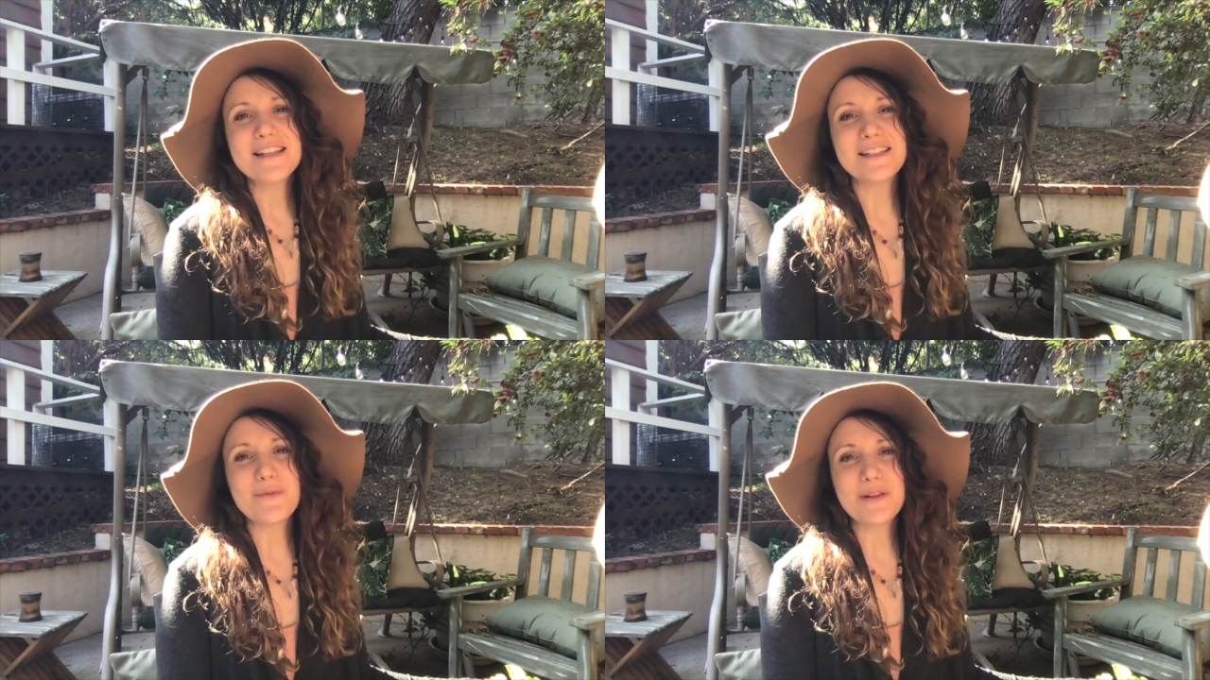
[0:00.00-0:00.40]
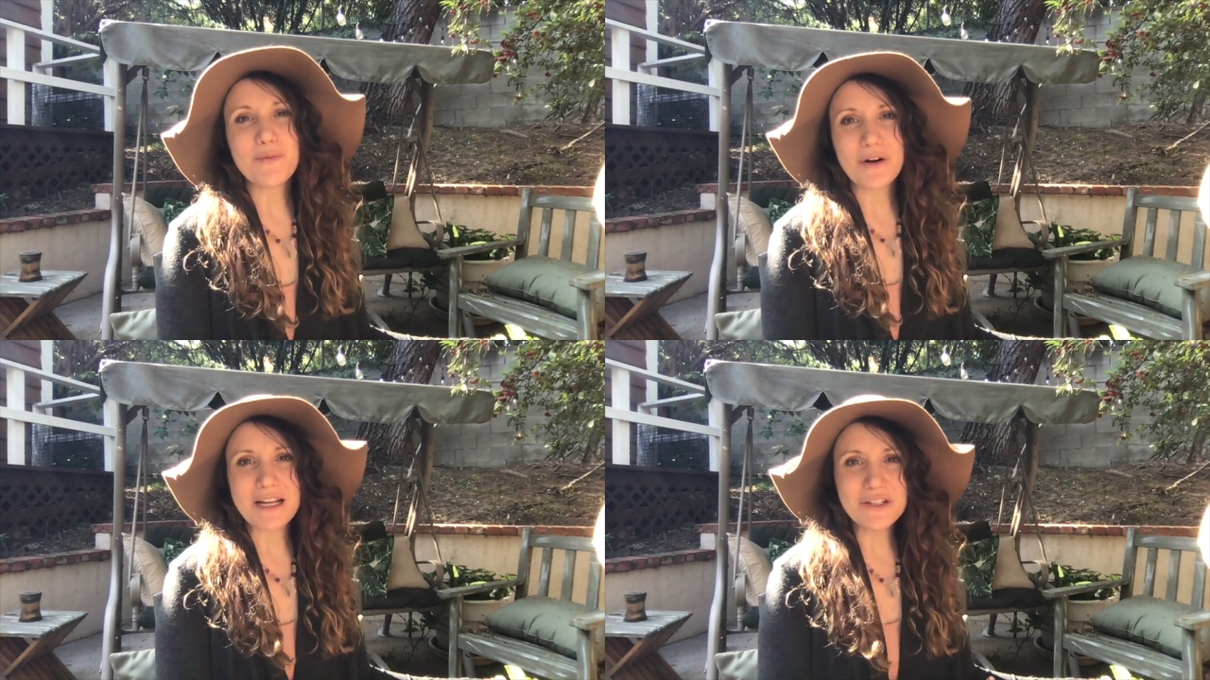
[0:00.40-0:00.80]
some of the
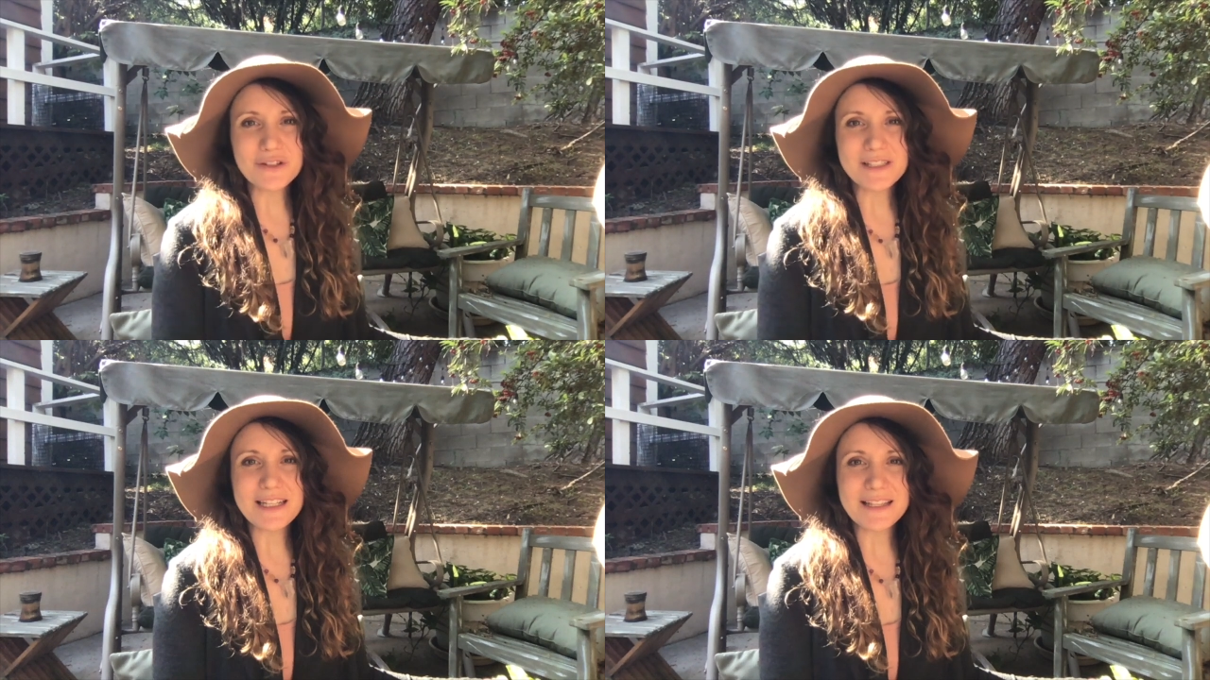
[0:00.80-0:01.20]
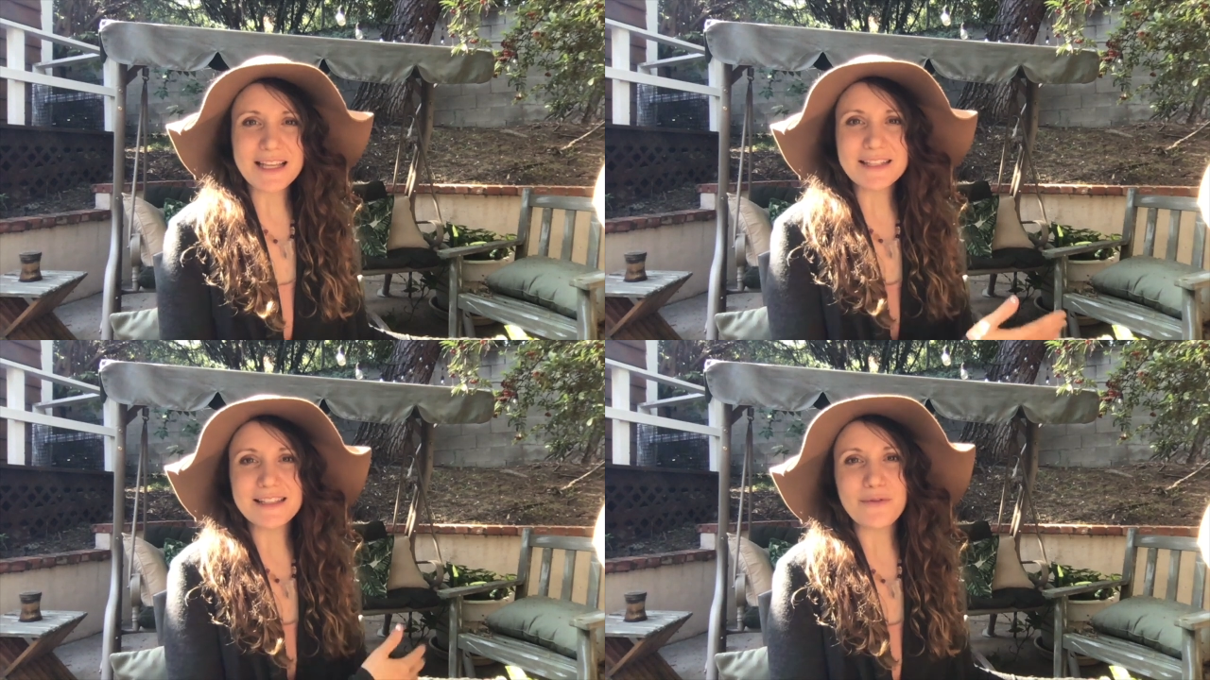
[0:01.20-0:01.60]
more interesting
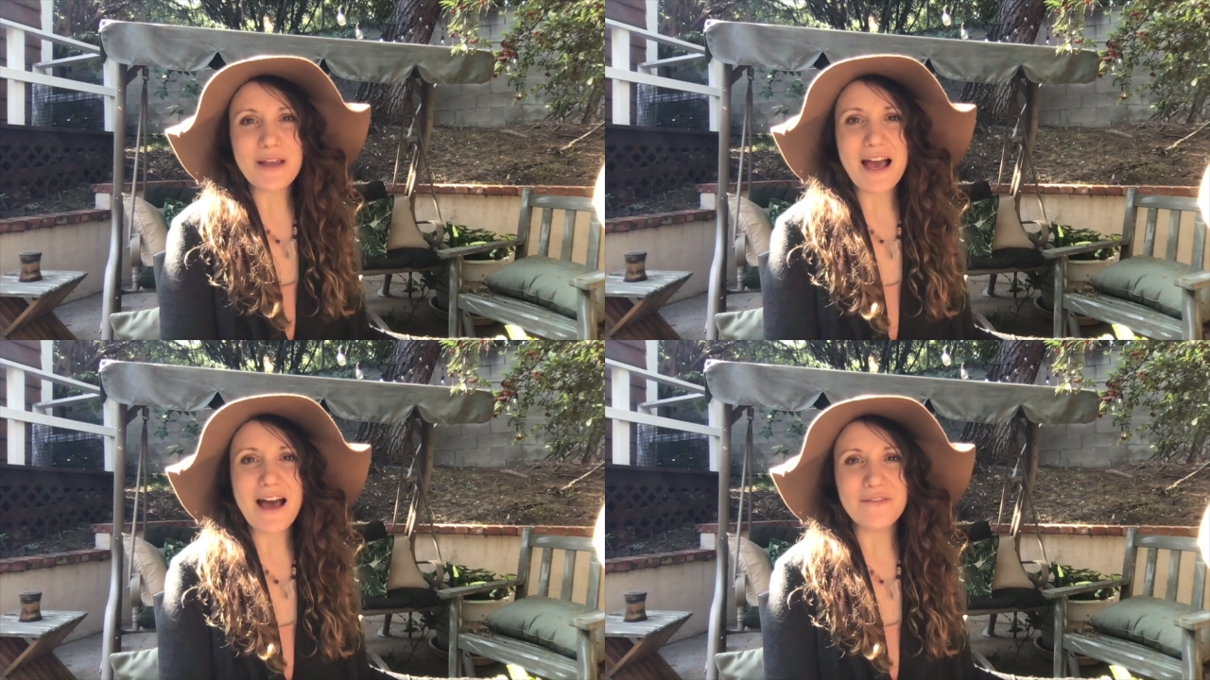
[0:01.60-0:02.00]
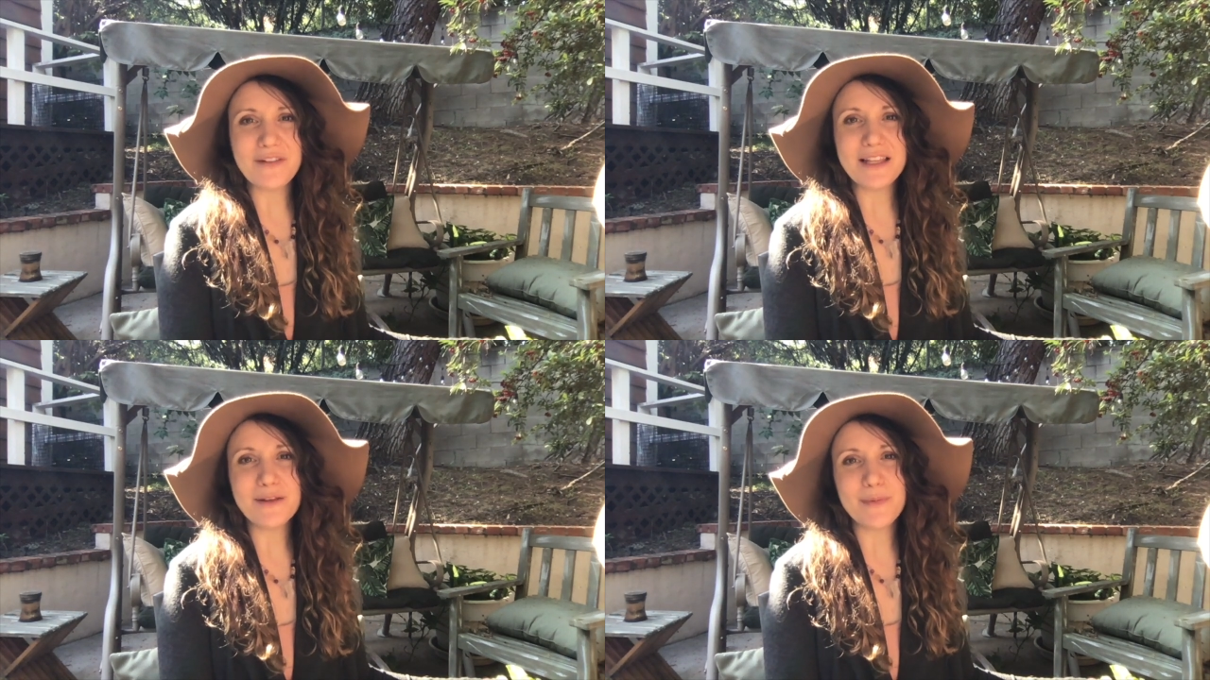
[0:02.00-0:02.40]
things that we have
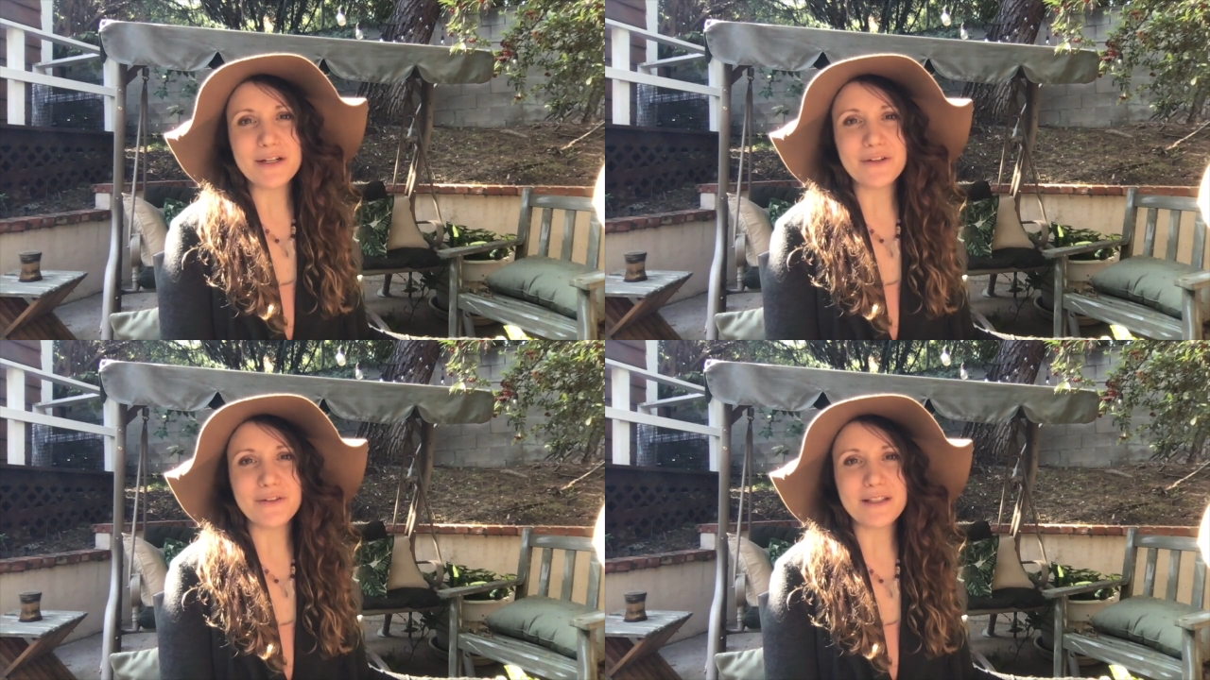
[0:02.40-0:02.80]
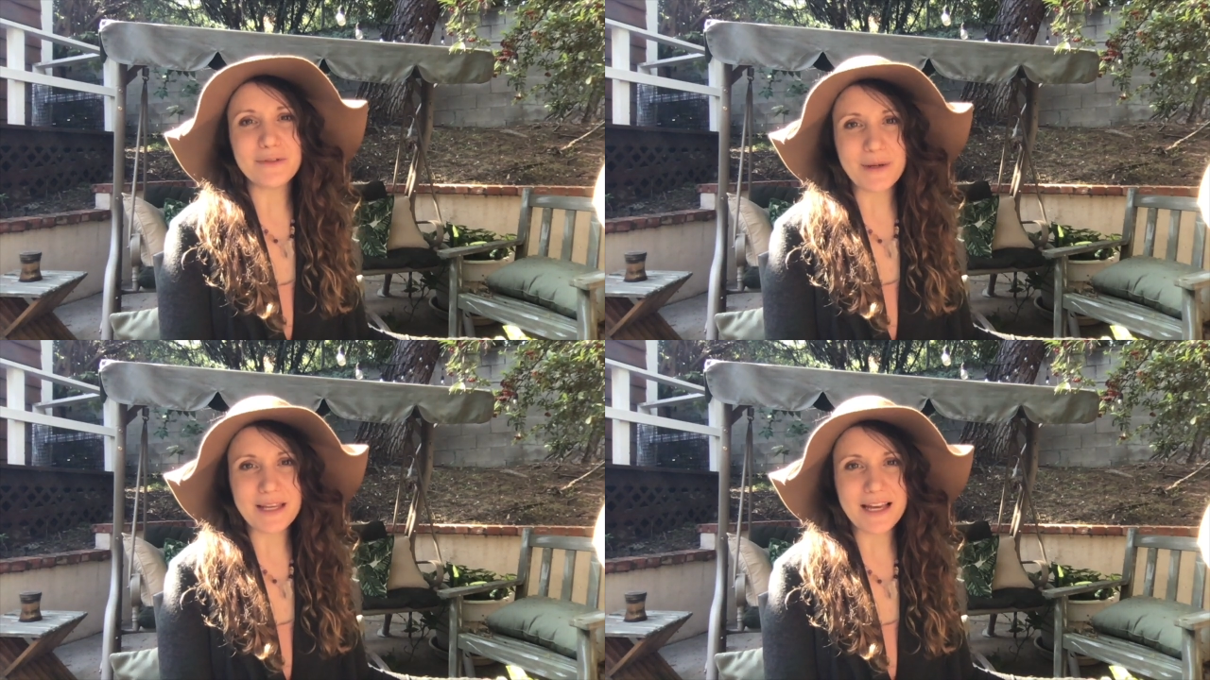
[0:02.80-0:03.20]
in the bundle
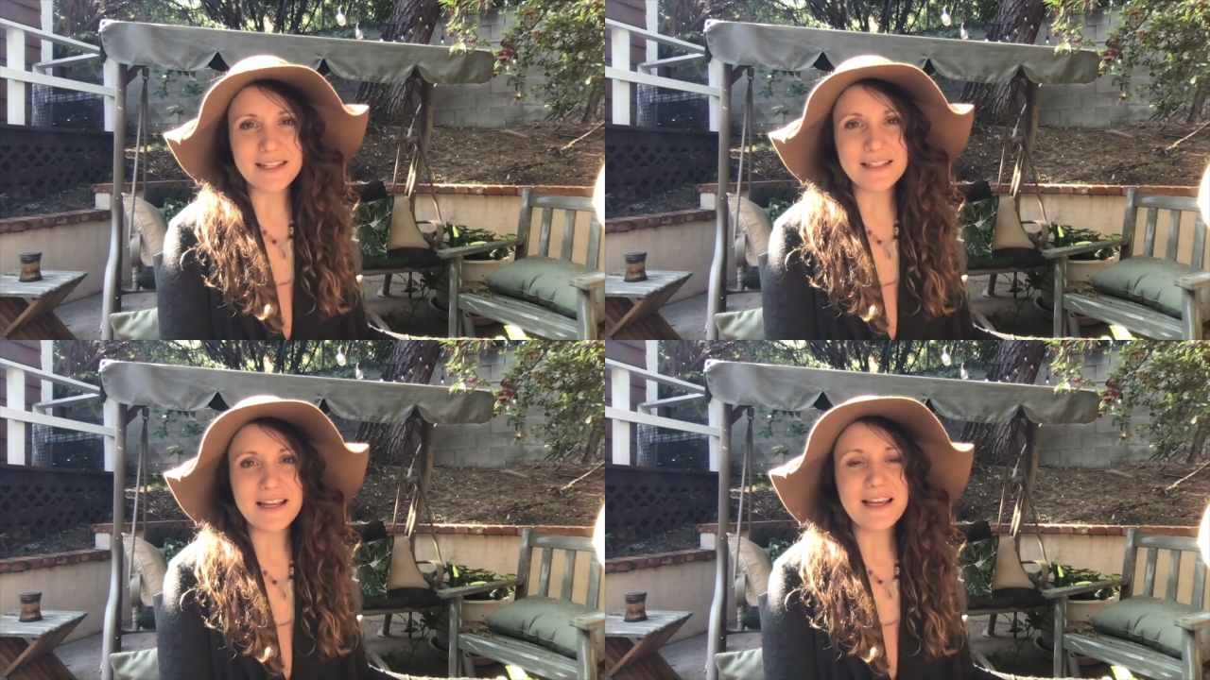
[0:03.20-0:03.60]
this weekend.